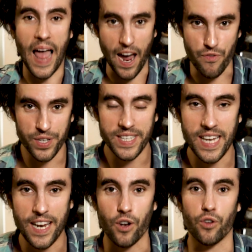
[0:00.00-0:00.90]
everything
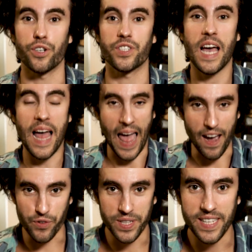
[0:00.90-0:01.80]
that I learned,
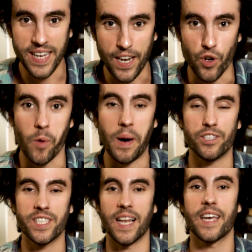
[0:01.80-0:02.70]
everything that I know about
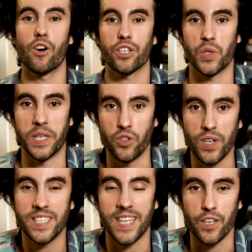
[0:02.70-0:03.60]
selling art so that you
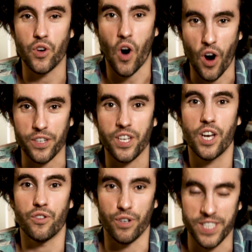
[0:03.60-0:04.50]
can sell your art
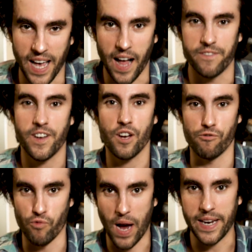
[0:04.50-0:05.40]
yourself
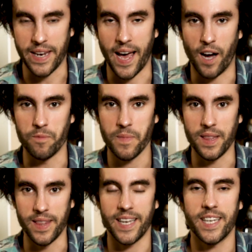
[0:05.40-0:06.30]
right now.
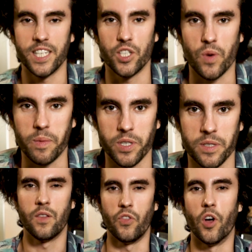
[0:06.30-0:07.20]
Link in the description.
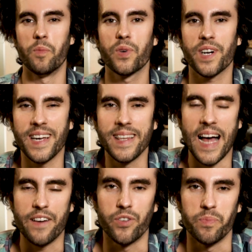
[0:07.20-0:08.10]
Number
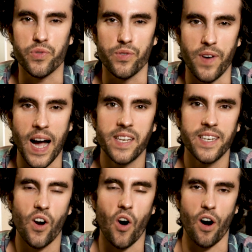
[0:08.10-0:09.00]
11,
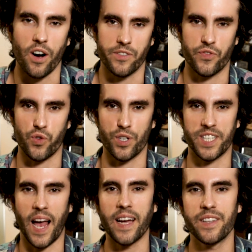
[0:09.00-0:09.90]
providing art for
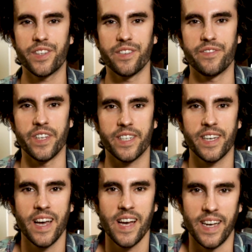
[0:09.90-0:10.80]
scientific
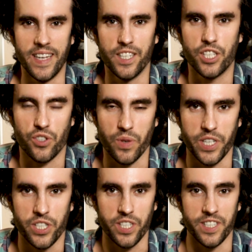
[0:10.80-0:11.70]

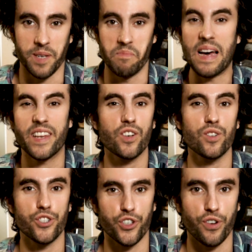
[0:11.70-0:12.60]
illustrations and
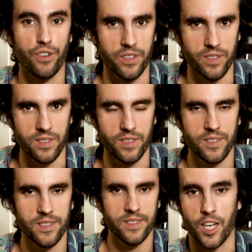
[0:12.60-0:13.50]
medical journals.
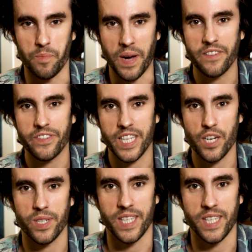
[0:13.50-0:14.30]
Now the benefit here is